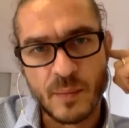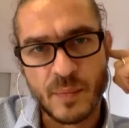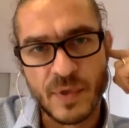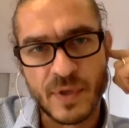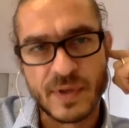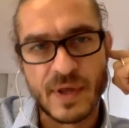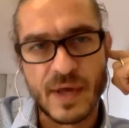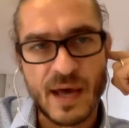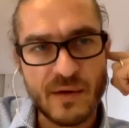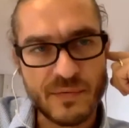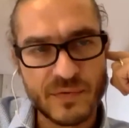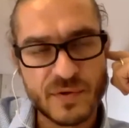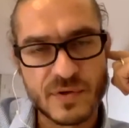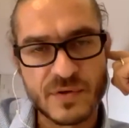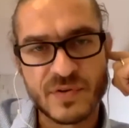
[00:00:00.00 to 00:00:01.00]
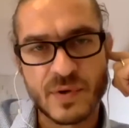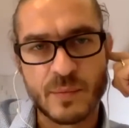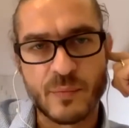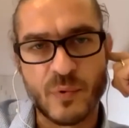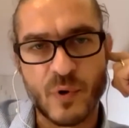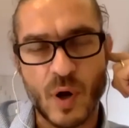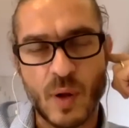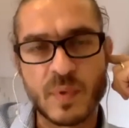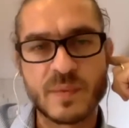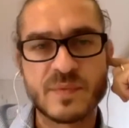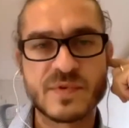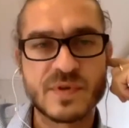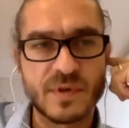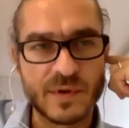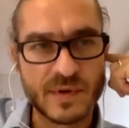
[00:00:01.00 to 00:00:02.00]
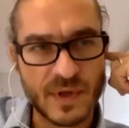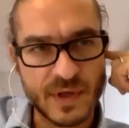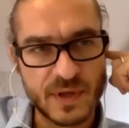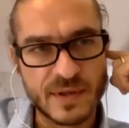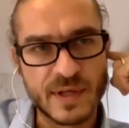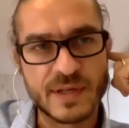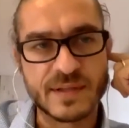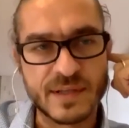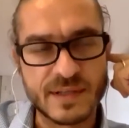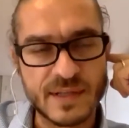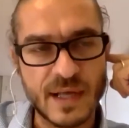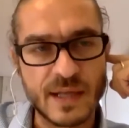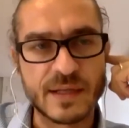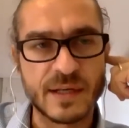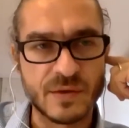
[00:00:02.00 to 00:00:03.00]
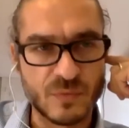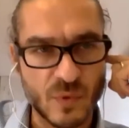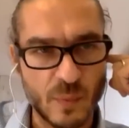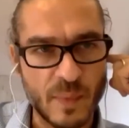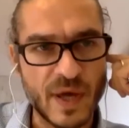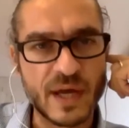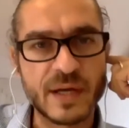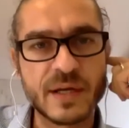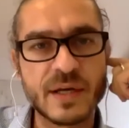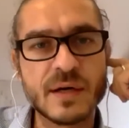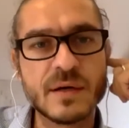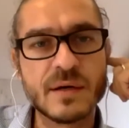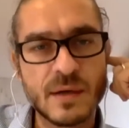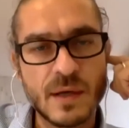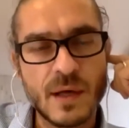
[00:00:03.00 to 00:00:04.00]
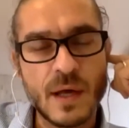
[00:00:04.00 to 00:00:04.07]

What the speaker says: But after some problems, they did that in Romania,